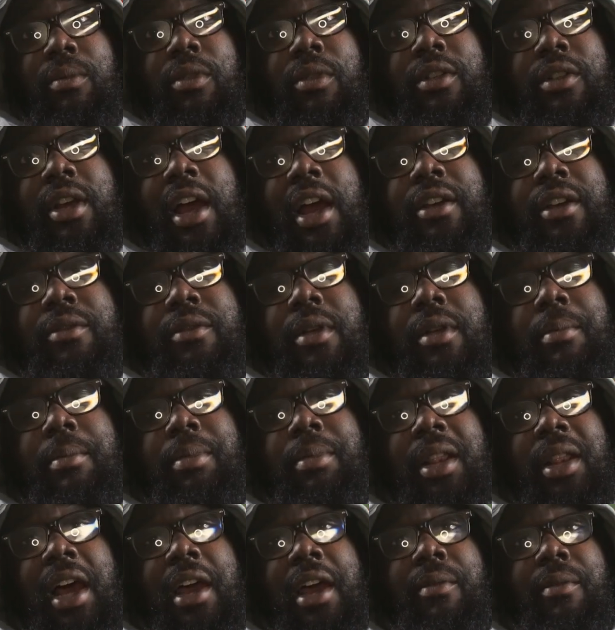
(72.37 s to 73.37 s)
not doing a
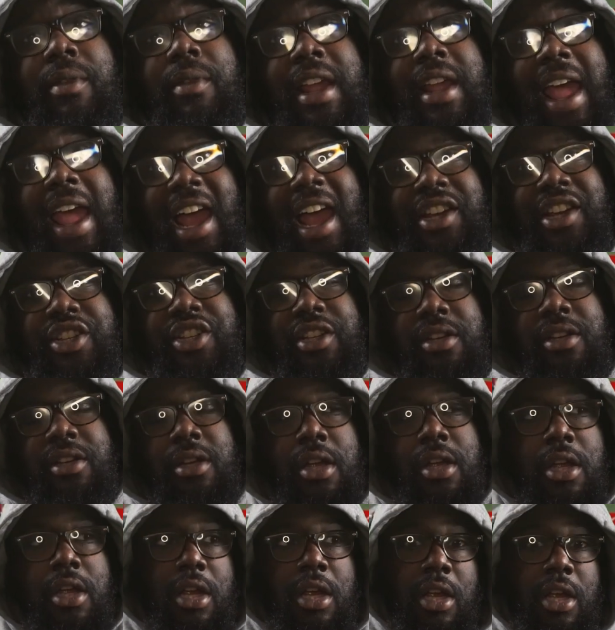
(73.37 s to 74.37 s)
blind reaction
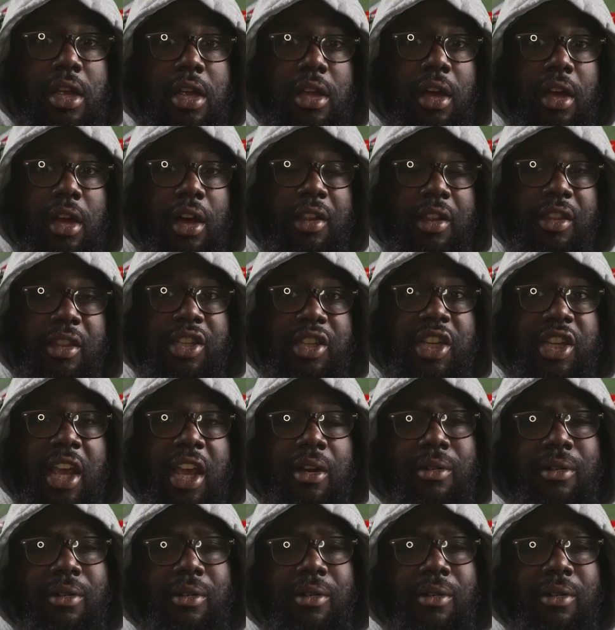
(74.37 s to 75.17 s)
on the channel.